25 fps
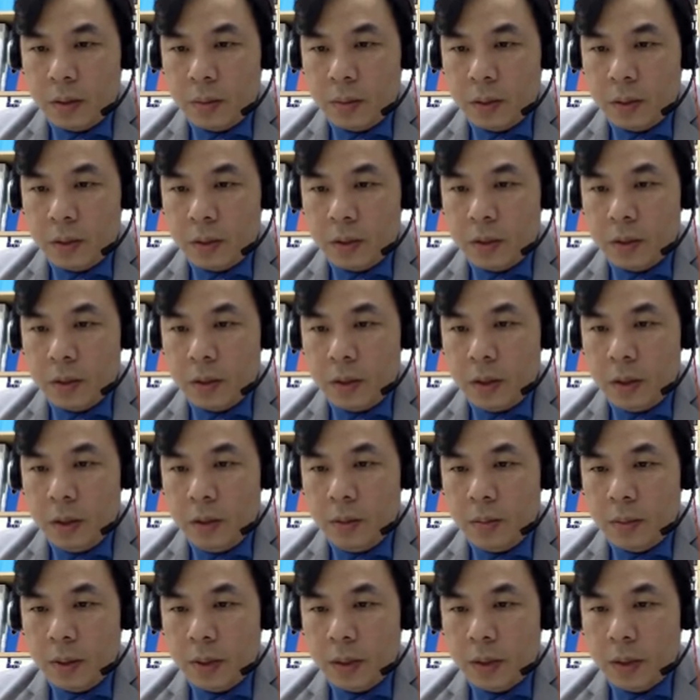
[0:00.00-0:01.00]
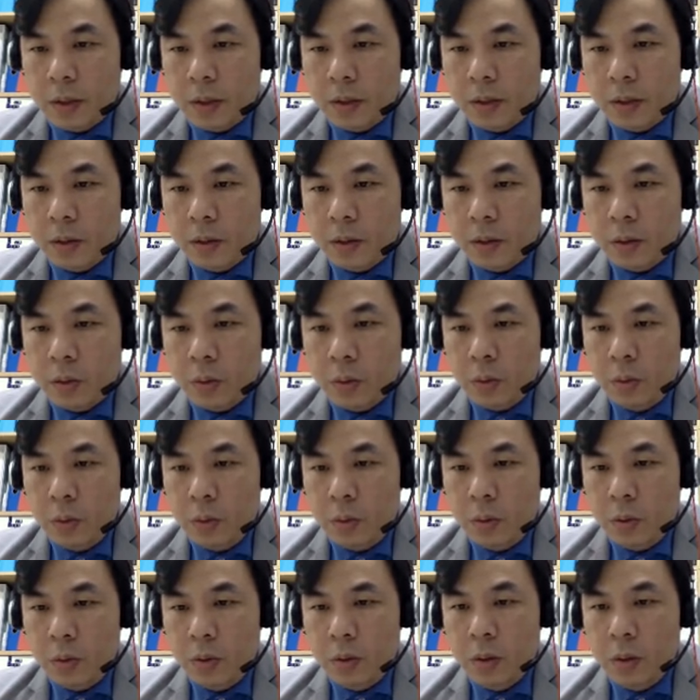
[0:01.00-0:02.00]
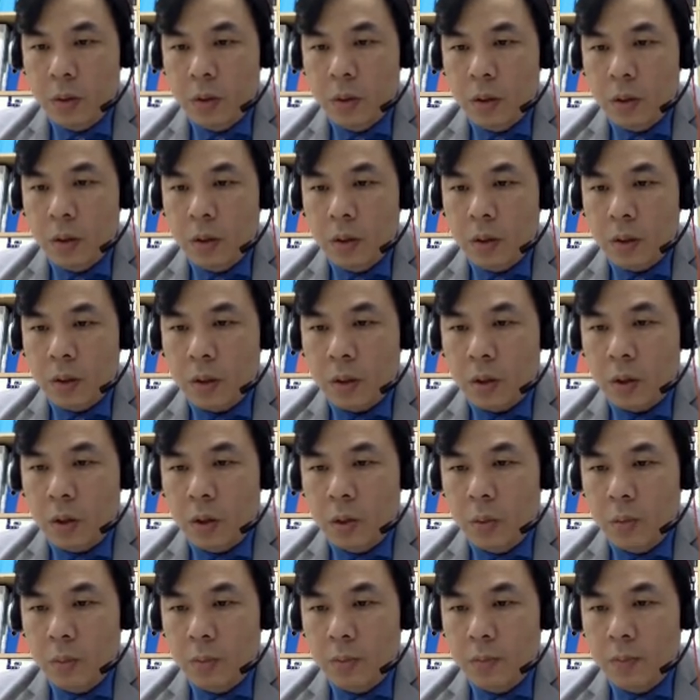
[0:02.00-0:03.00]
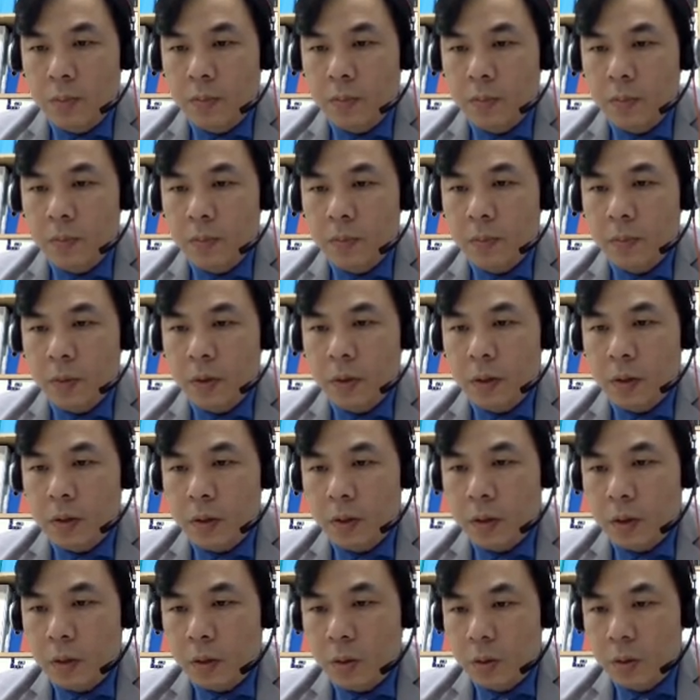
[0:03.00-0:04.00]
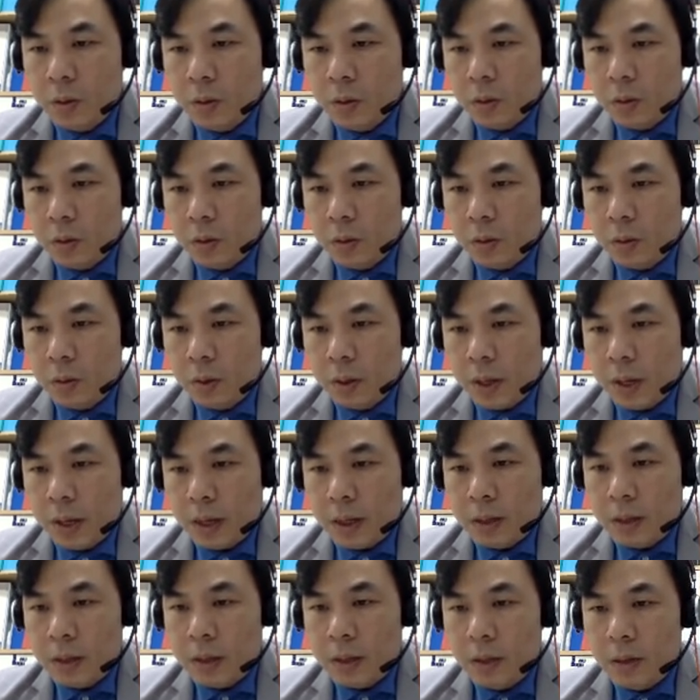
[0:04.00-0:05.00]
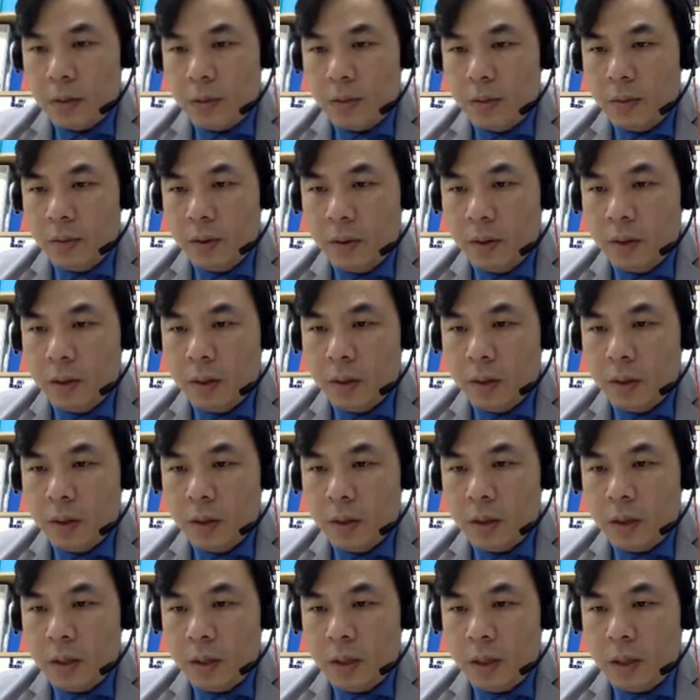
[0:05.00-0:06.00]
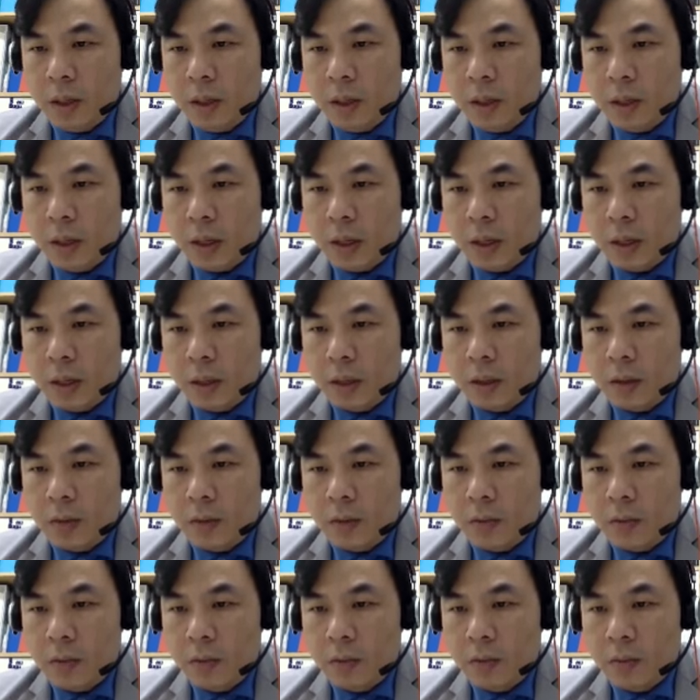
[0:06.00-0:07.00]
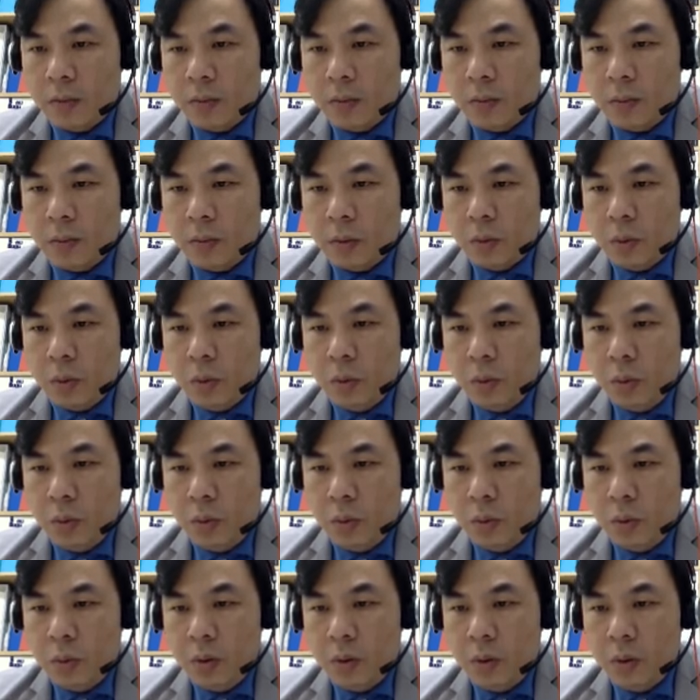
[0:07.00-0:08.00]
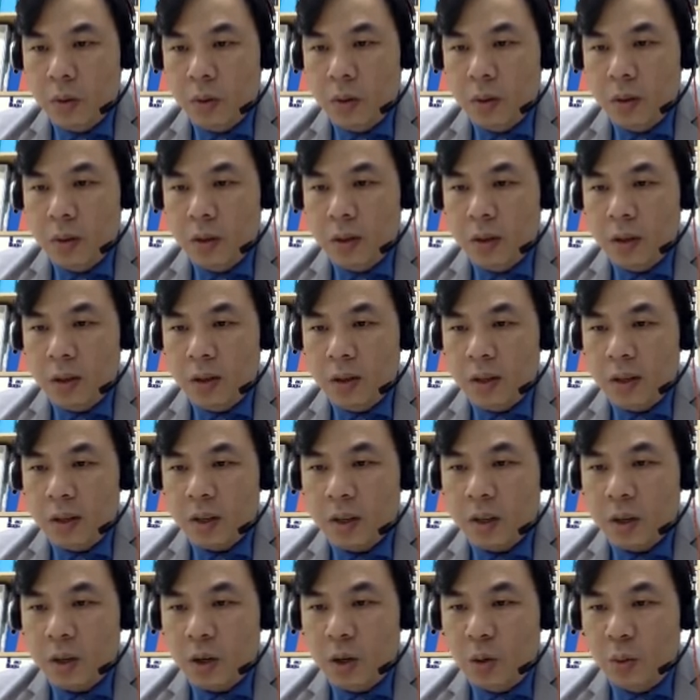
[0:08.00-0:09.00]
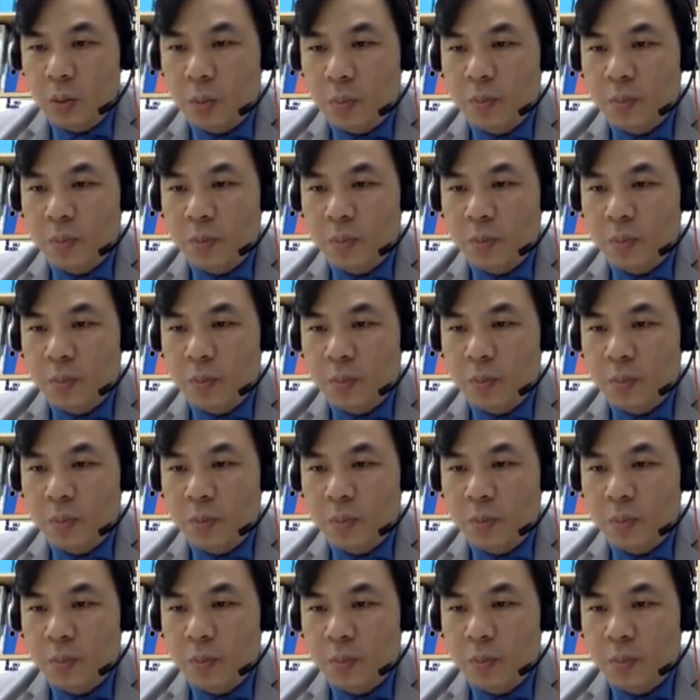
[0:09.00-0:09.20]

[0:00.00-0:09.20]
as t minus 2 cube is equal to negative t negative 2 cube.